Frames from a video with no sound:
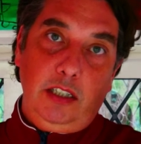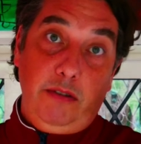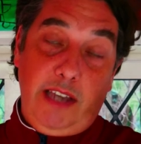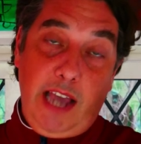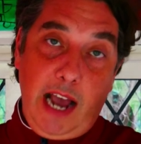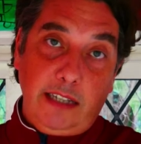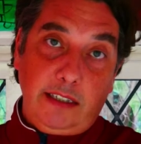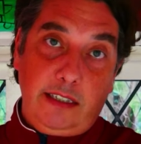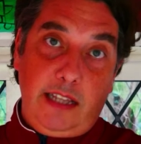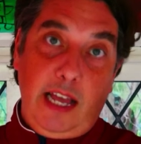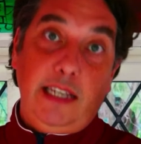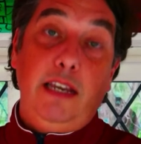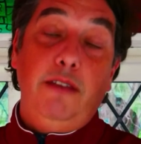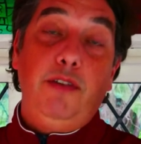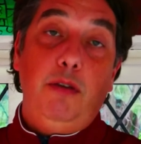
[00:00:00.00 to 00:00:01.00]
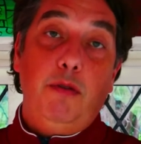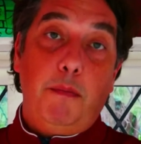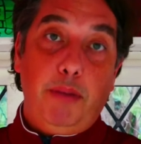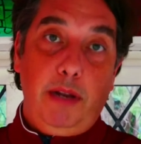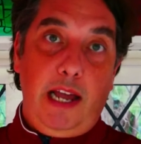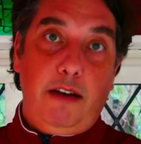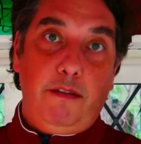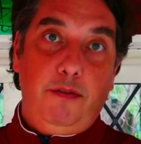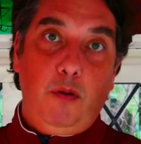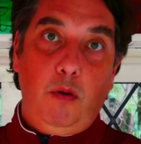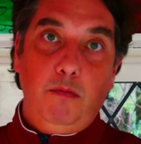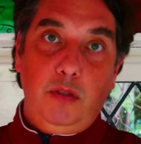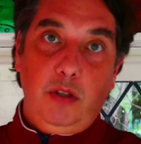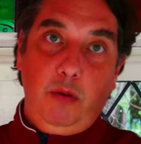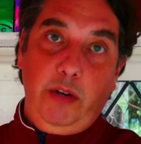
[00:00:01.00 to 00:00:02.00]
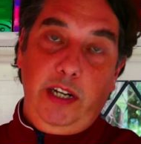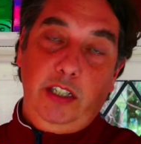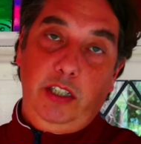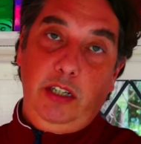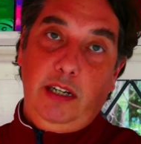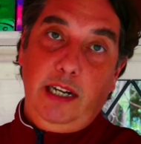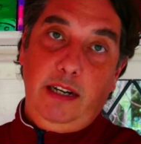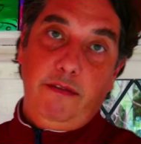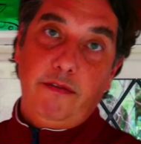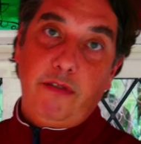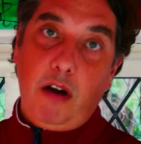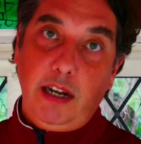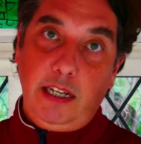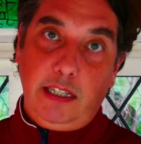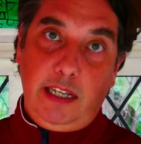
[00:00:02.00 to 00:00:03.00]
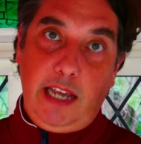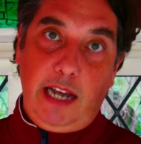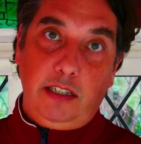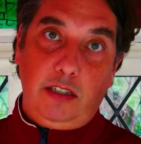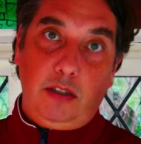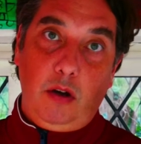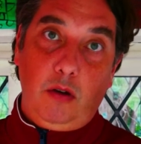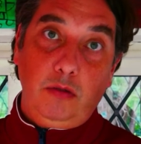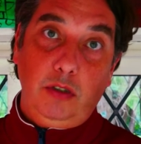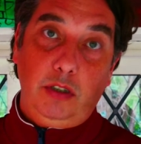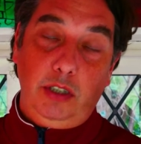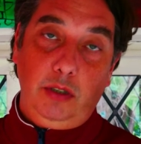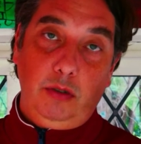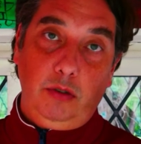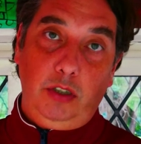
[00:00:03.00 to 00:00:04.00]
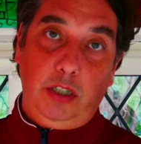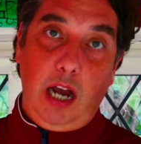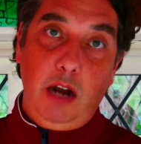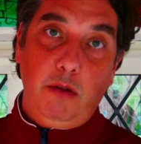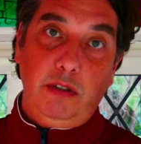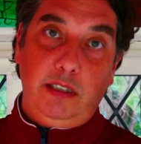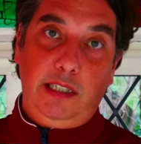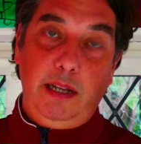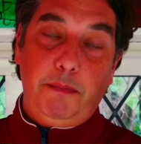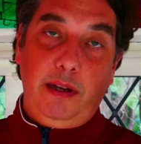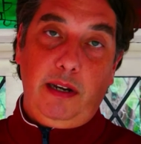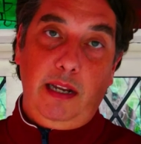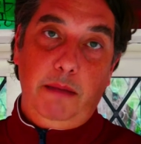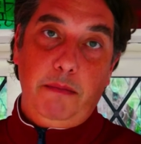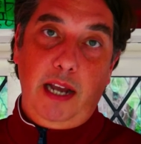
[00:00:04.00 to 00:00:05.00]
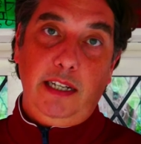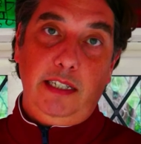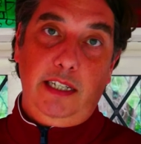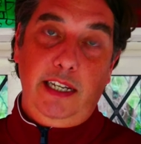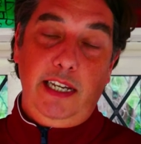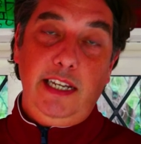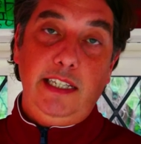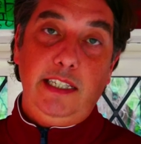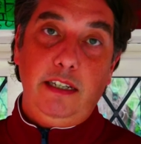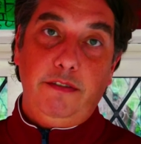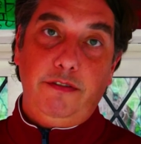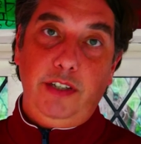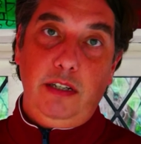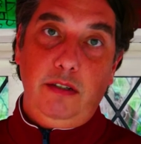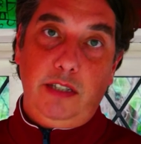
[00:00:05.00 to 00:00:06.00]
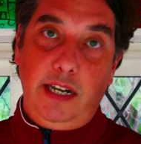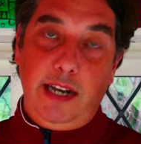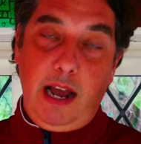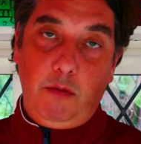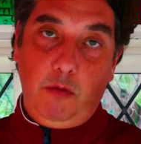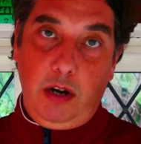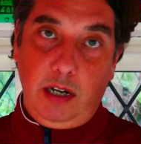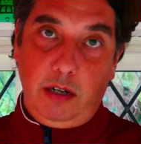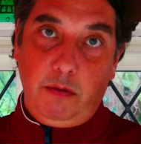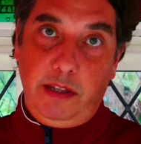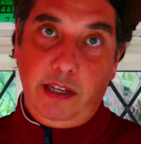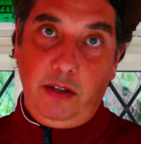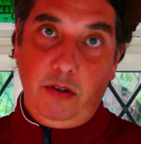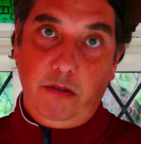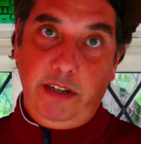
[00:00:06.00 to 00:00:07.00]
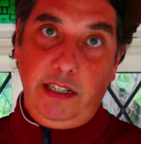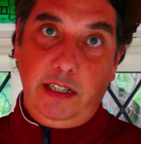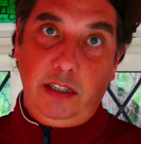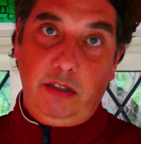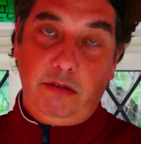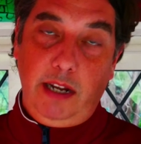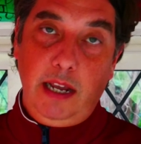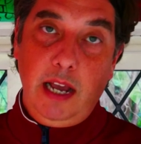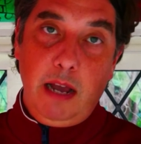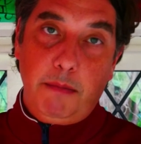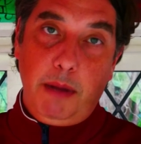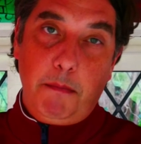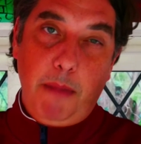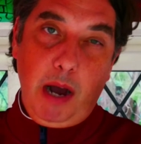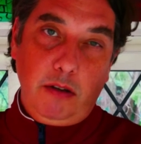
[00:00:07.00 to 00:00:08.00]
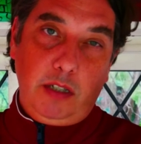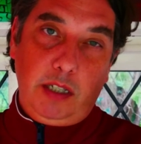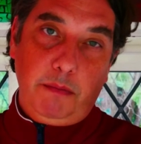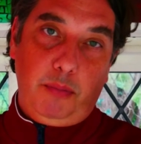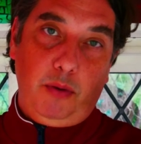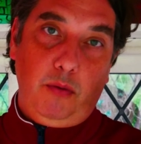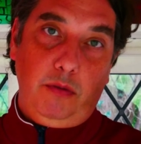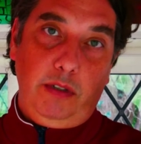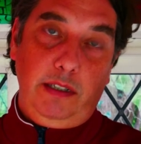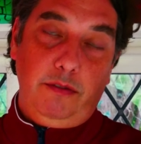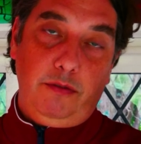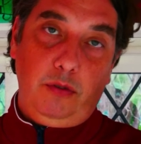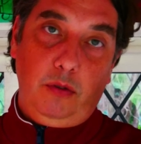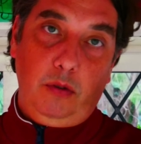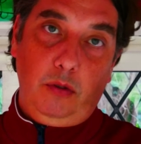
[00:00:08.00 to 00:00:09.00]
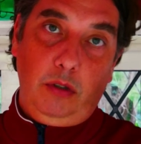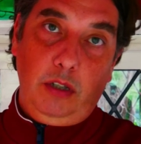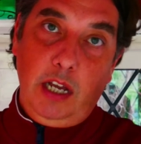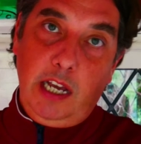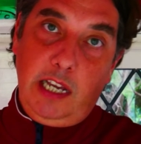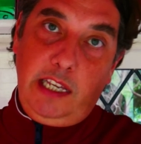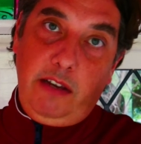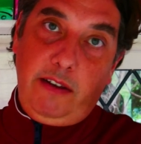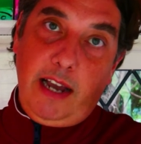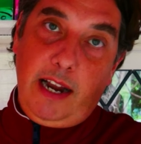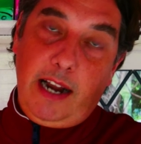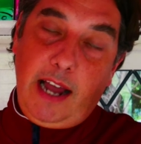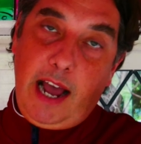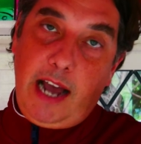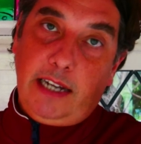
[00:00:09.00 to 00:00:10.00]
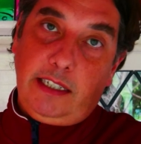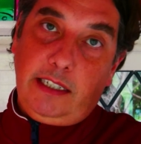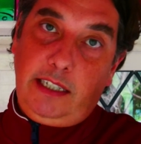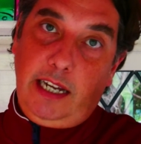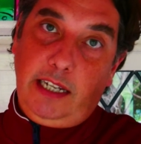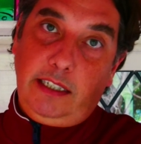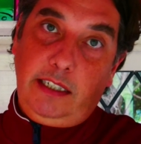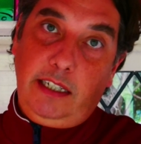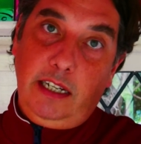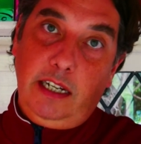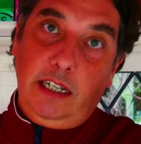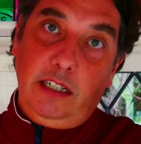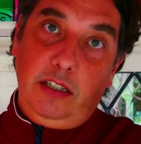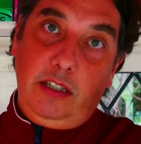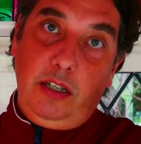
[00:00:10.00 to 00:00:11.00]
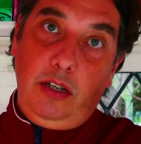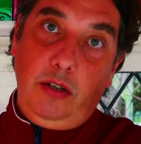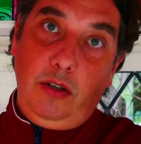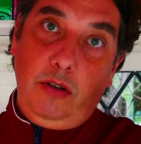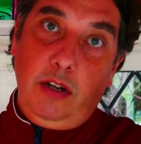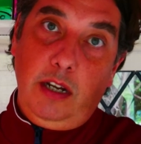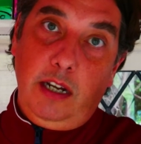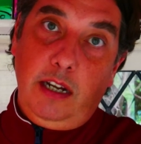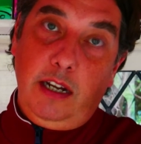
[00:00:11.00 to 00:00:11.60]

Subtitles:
to guests. They give you a platform to which you can invite guests onto your show, which typically makes it easier for you to network within your industry. But most importantly of all, you get access to